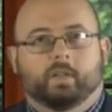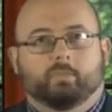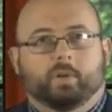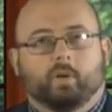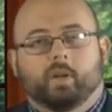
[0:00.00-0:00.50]

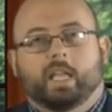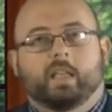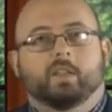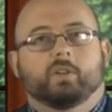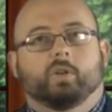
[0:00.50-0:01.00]
but only he
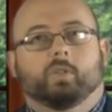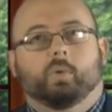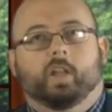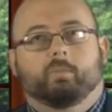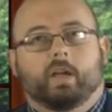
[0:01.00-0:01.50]
that doeth the
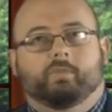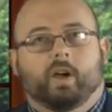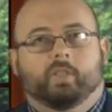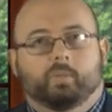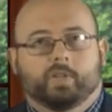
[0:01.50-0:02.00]
will of my
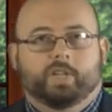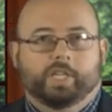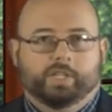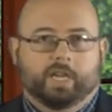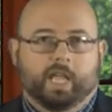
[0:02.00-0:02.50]
Father which
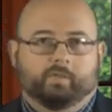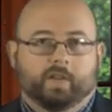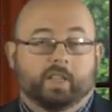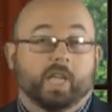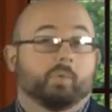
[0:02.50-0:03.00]
is in heaven.
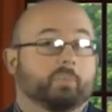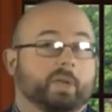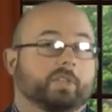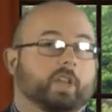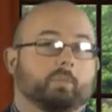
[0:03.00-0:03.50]
And there will
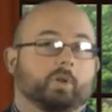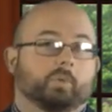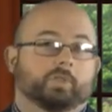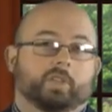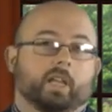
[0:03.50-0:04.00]
be some who
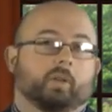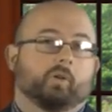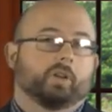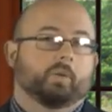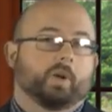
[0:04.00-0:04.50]
will say,
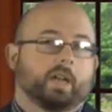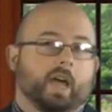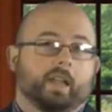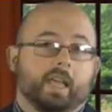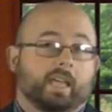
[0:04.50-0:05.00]
Lord, did we
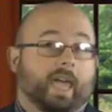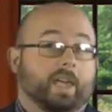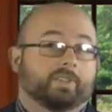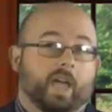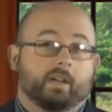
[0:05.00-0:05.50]
not
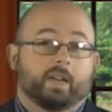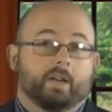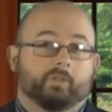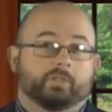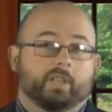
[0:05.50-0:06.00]
cast out
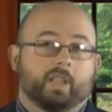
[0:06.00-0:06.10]
devils in